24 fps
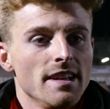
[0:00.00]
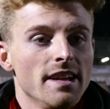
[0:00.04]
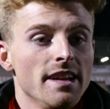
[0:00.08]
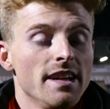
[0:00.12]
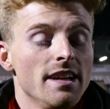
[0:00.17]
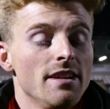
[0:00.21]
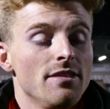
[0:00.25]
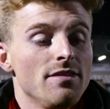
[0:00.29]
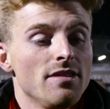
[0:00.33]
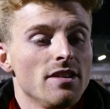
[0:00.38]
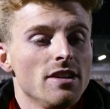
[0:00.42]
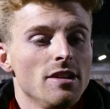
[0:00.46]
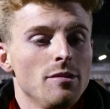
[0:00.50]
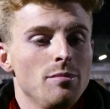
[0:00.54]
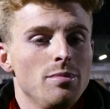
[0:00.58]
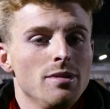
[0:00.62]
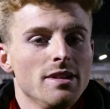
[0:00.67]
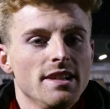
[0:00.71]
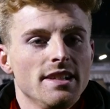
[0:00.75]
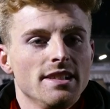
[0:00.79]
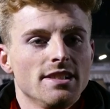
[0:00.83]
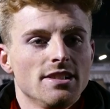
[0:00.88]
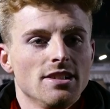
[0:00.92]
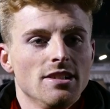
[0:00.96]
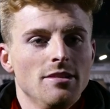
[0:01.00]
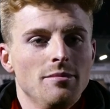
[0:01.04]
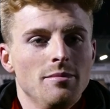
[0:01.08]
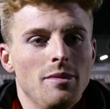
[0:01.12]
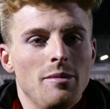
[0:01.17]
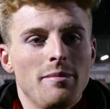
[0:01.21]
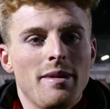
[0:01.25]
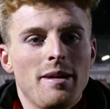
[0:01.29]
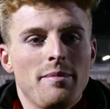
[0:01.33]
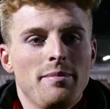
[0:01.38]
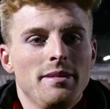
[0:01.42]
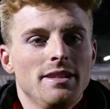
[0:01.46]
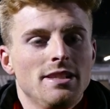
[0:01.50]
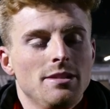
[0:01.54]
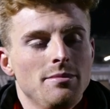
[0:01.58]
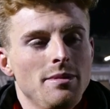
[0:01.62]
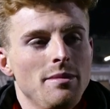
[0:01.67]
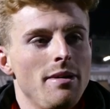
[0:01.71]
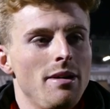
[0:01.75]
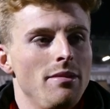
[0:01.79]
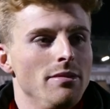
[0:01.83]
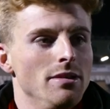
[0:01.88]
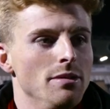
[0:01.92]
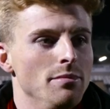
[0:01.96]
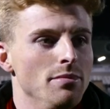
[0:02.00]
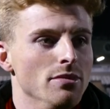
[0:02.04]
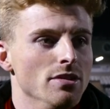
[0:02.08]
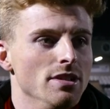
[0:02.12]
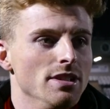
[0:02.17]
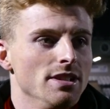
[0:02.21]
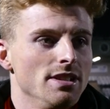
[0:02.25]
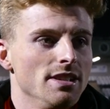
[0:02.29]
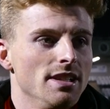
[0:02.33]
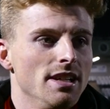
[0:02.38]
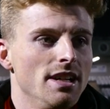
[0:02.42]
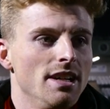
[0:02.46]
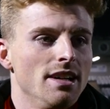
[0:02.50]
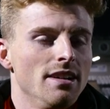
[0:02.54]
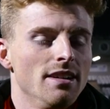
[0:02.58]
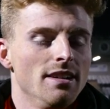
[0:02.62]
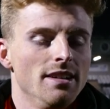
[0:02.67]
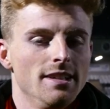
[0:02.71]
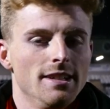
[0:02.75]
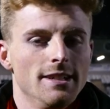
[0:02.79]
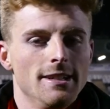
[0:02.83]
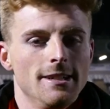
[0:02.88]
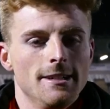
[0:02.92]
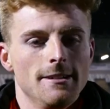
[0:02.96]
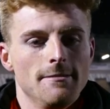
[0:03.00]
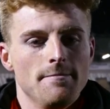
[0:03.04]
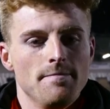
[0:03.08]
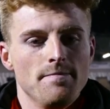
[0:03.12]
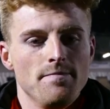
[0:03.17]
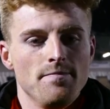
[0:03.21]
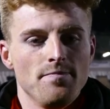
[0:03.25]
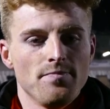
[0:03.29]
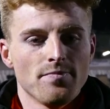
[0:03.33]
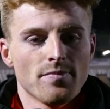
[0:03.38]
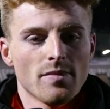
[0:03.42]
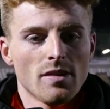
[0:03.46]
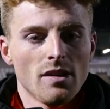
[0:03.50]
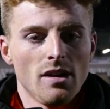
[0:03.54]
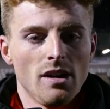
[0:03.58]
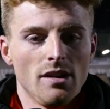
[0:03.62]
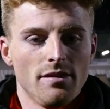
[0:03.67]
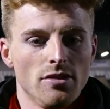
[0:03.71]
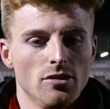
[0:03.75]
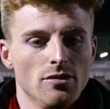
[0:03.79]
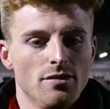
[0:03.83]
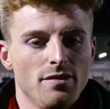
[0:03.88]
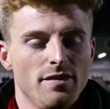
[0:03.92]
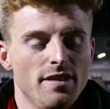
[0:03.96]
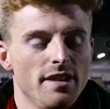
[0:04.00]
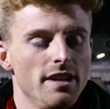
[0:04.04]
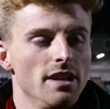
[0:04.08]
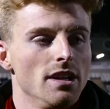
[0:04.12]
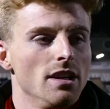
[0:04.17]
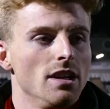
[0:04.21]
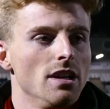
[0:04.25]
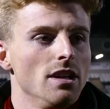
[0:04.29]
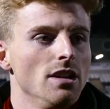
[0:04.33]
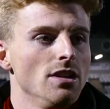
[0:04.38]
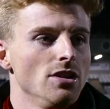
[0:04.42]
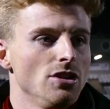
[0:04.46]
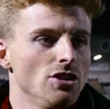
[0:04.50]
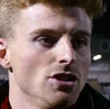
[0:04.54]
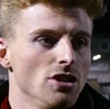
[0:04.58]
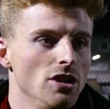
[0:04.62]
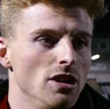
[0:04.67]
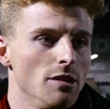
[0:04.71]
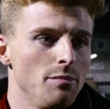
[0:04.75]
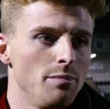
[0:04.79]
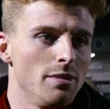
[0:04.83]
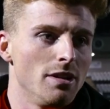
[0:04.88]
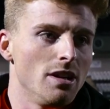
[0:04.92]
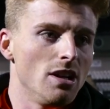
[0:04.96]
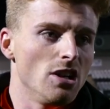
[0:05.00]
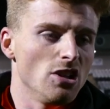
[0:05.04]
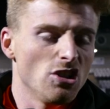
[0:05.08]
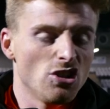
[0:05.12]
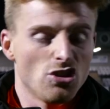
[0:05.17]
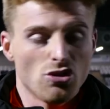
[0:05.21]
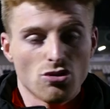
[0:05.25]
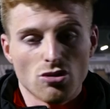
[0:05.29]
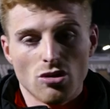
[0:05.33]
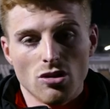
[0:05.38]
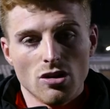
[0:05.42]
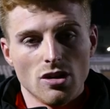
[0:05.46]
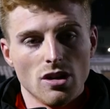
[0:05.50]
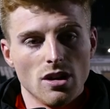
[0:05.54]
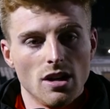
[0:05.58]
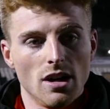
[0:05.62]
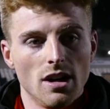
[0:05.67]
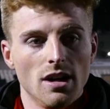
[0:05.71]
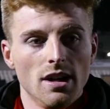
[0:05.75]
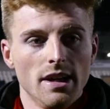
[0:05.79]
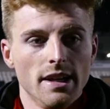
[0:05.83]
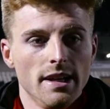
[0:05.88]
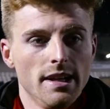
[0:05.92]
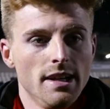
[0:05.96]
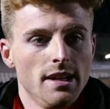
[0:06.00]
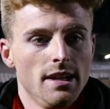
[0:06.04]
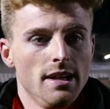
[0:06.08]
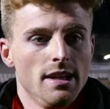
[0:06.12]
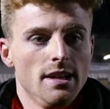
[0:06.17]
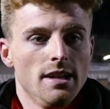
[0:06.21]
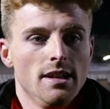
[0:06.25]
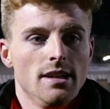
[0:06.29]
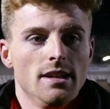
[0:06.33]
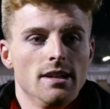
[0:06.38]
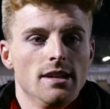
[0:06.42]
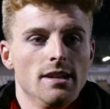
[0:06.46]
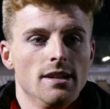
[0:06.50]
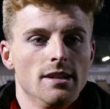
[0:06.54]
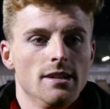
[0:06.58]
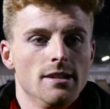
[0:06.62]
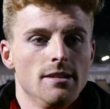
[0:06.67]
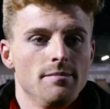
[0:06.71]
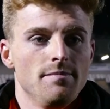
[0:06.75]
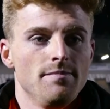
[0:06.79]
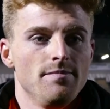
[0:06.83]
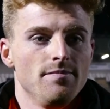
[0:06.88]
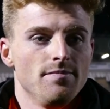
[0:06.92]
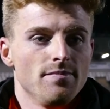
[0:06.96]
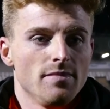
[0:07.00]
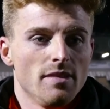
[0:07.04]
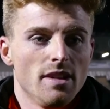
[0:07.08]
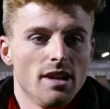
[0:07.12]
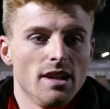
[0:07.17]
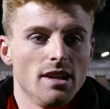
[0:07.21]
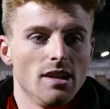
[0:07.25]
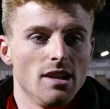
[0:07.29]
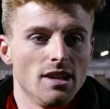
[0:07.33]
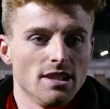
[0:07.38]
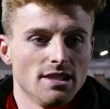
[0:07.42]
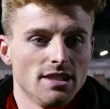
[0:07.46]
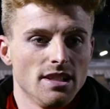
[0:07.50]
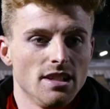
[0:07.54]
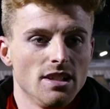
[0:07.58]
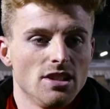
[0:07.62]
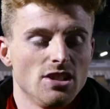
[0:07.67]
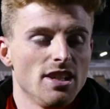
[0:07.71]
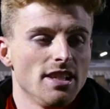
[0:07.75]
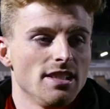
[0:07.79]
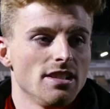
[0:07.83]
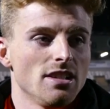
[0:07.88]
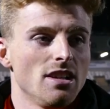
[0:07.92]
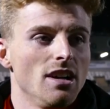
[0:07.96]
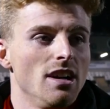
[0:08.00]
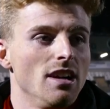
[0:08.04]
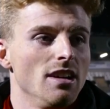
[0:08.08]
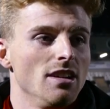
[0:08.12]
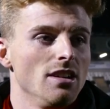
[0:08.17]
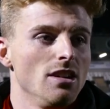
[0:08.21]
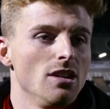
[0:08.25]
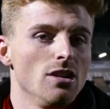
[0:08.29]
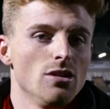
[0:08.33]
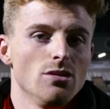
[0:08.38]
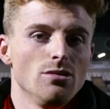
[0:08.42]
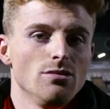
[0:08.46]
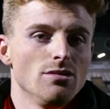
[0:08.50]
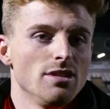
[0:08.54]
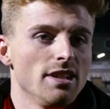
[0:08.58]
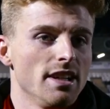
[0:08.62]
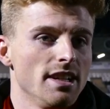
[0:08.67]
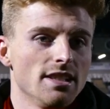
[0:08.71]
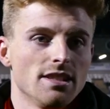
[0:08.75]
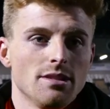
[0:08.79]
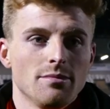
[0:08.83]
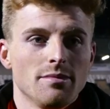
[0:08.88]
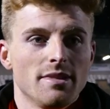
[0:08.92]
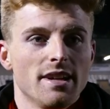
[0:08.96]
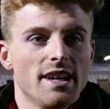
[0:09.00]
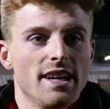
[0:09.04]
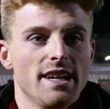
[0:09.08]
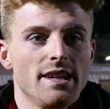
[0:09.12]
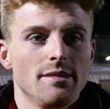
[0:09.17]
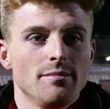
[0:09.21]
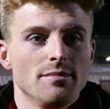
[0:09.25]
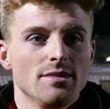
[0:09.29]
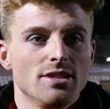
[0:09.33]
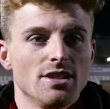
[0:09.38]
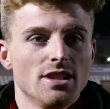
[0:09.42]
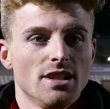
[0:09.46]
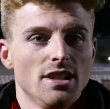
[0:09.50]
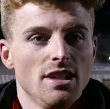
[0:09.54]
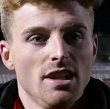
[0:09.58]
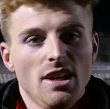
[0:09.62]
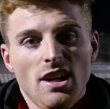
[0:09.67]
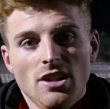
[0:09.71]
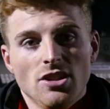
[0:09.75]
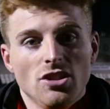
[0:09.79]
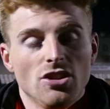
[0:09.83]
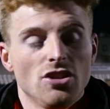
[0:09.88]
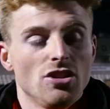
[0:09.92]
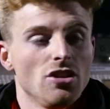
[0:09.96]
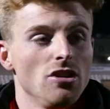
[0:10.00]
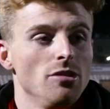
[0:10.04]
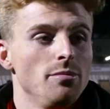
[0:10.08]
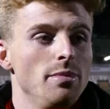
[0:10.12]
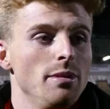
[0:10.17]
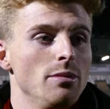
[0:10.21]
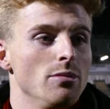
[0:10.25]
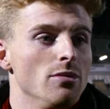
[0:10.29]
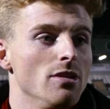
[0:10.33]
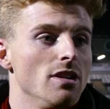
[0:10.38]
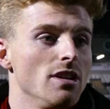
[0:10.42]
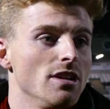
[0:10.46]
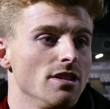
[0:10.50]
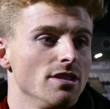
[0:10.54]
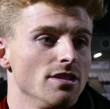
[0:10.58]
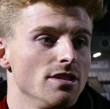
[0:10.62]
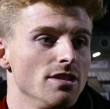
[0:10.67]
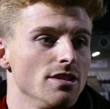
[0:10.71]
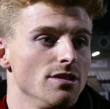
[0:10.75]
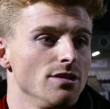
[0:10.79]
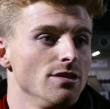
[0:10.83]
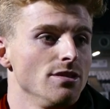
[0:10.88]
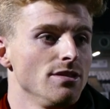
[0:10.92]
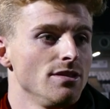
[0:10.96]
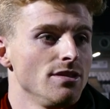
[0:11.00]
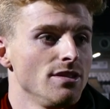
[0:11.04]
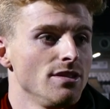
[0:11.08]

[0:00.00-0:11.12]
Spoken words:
Yeah, very pleased. I'm happy to be back with the boys now. I feel fitter, sharper, stronger. And like I said, I just have to go out and loan, get some games and just show people what I can do.